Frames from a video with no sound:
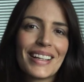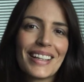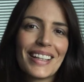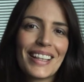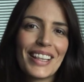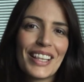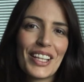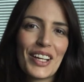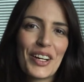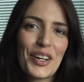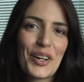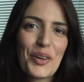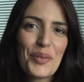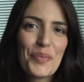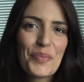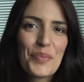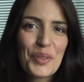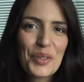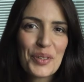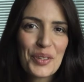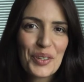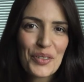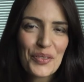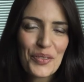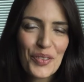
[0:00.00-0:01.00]
Hello,
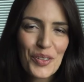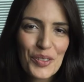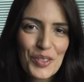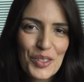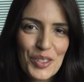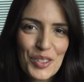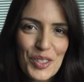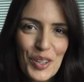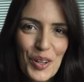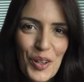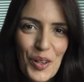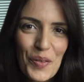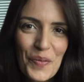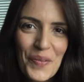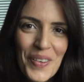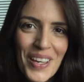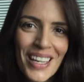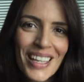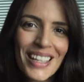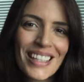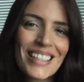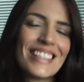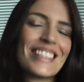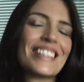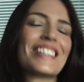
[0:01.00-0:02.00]
beautiful
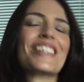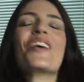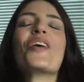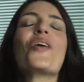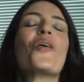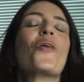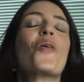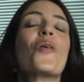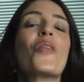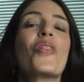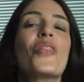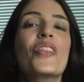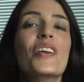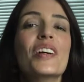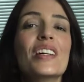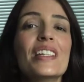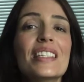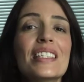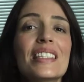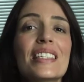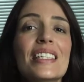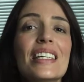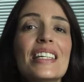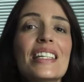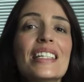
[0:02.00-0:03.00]
soulmates. So
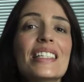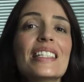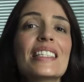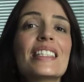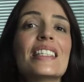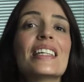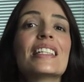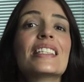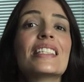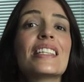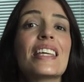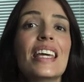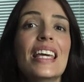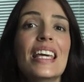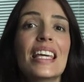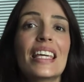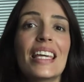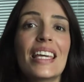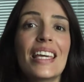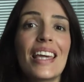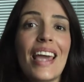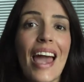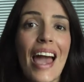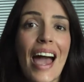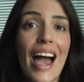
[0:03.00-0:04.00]
this is the
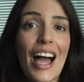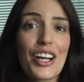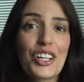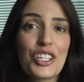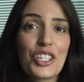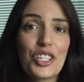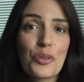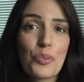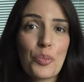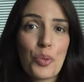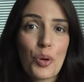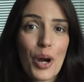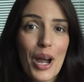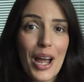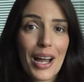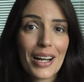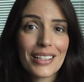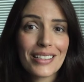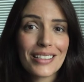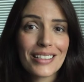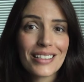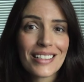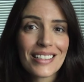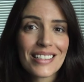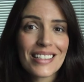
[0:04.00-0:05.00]
taking action
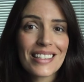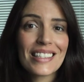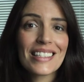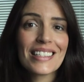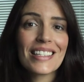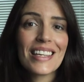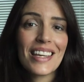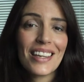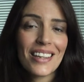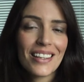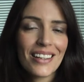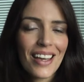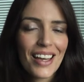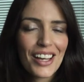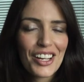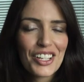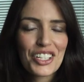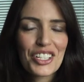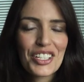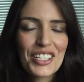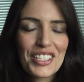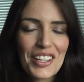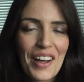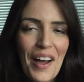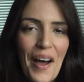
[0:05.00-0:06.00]
practice. It's taking
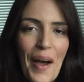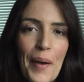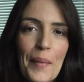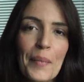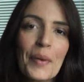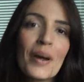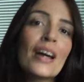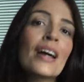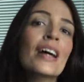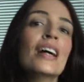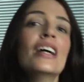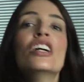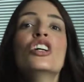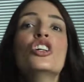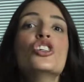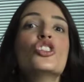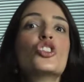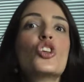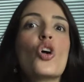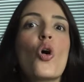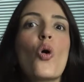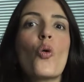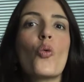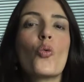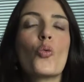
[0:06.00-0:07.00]
action time.
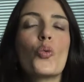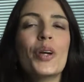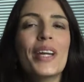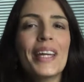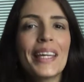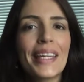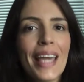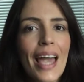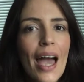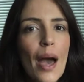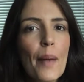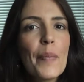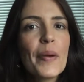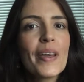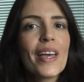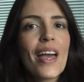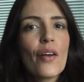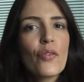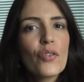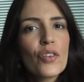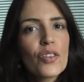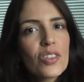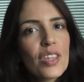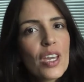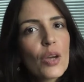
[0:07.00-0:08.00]
So recapping
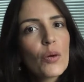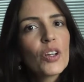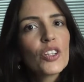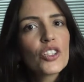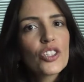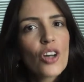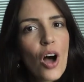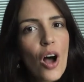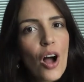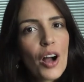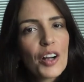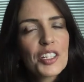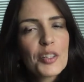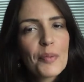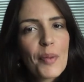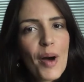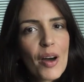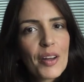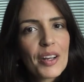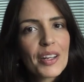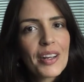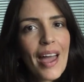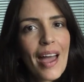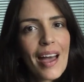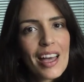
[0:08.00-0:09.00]
everything we talked
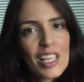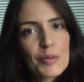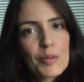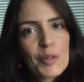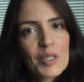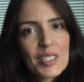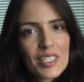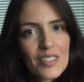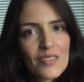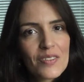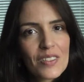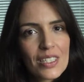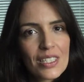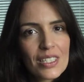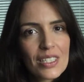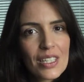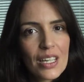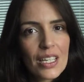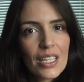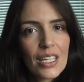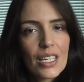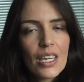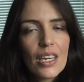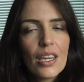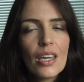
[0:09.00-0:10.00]
about in aspects of the
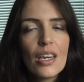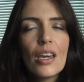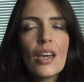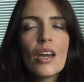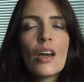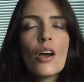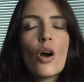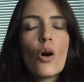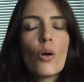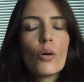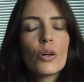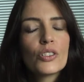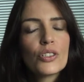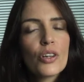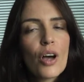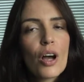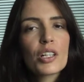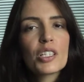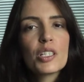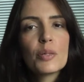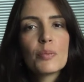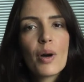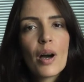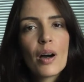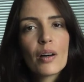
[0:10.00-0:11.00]
psyche, we
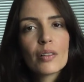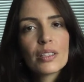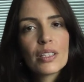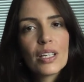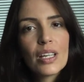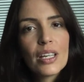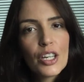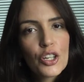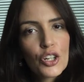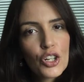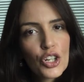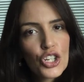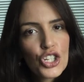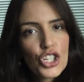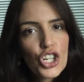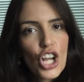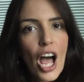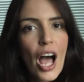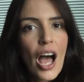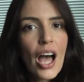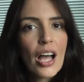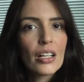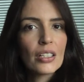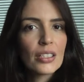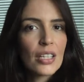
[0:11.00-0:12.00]
talked about the inner
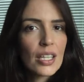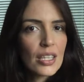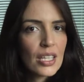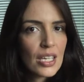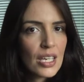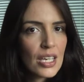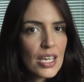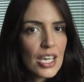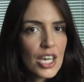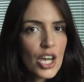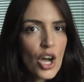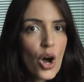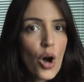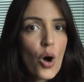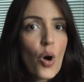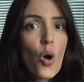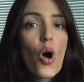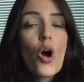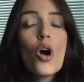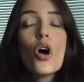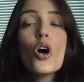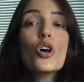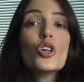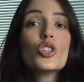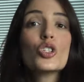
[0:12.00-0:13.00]
child and the ego.